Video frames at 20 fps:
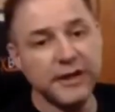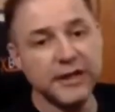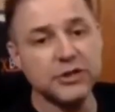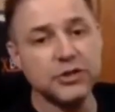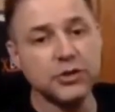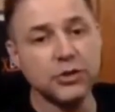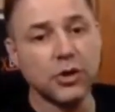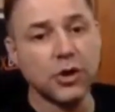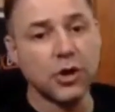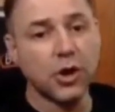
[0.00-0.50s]
your
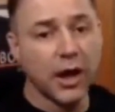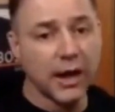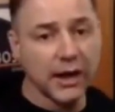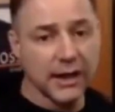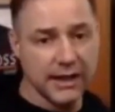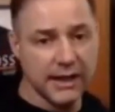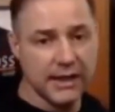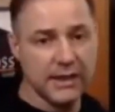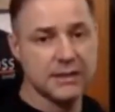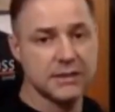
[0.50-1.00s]

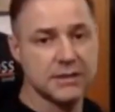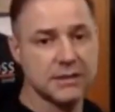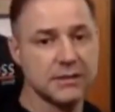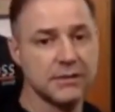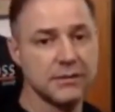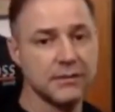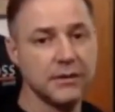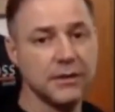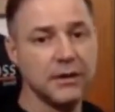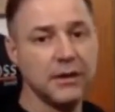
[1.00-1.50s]
colleagues,
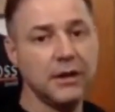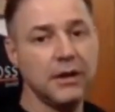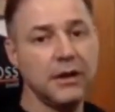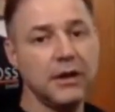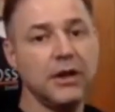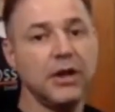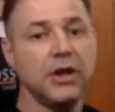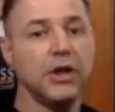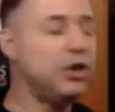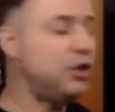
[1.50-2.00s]

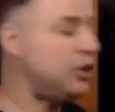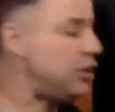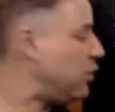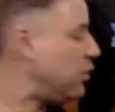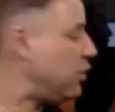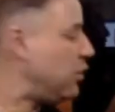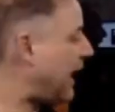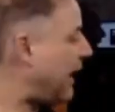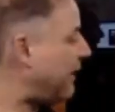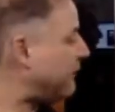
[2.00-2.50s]
you
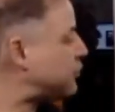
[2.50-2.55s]
have